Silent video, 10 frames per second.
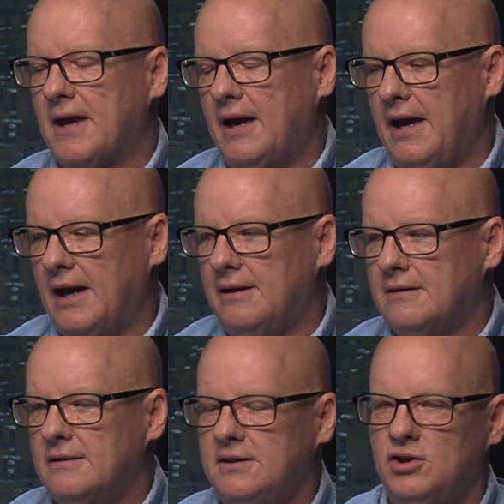And
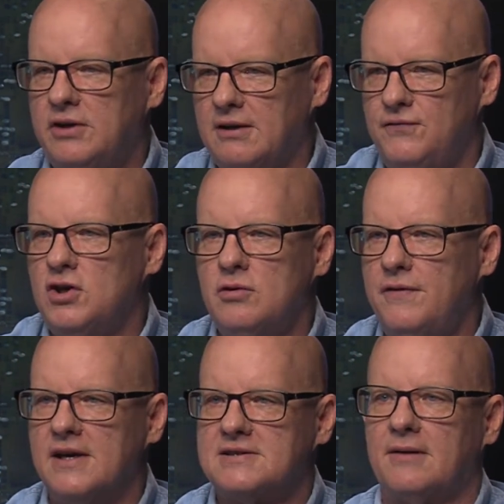you get a view of
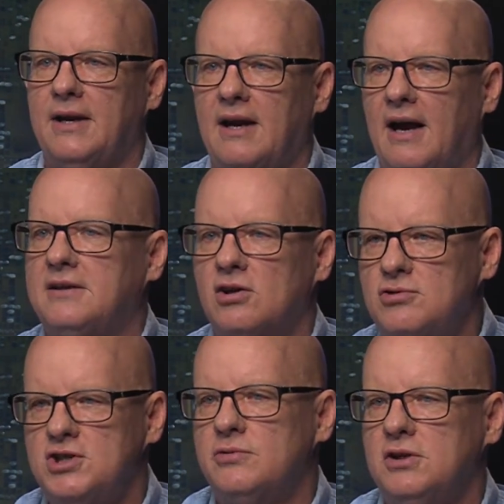this. I mean, I told
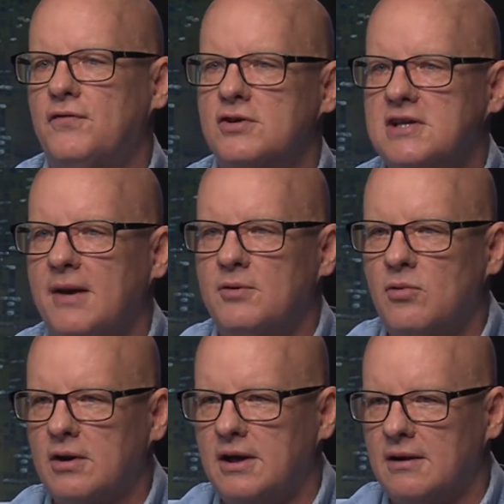you when you first came to
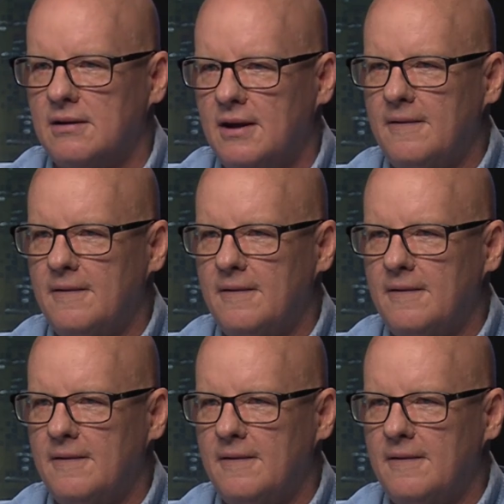work here